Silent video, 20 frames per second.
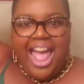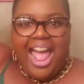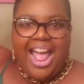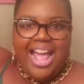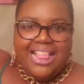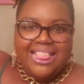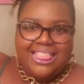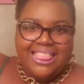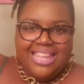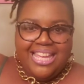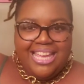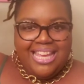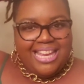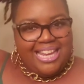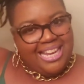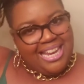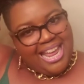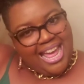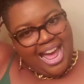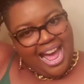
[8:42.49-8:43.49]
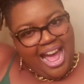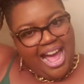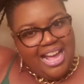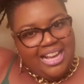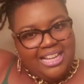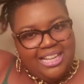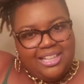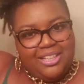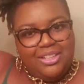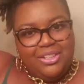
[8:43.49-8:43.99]
And then I
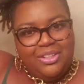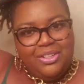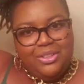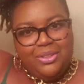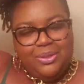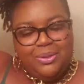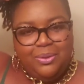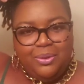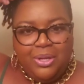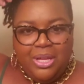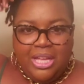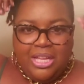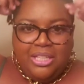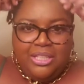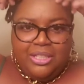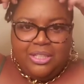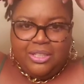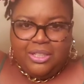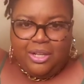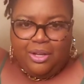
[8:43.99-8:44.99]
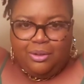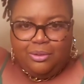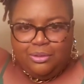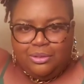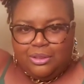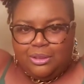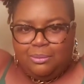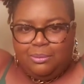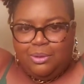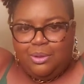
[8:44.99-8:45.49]
can do, you know,
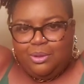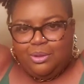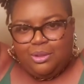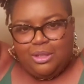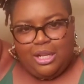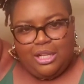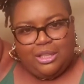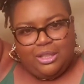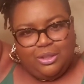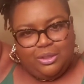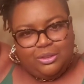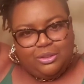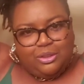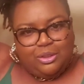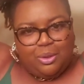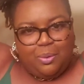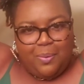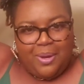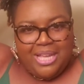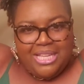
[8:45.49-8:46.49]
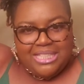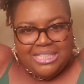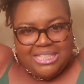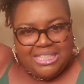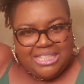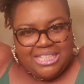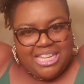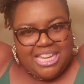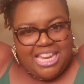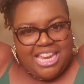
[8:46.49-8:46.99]
a little
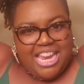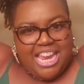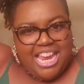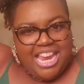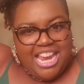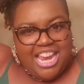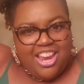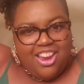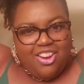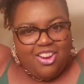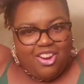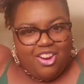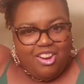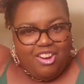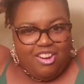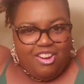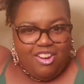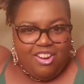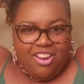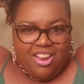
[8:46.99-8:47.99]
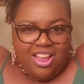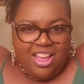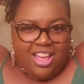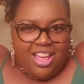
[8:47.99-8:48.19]
twisty here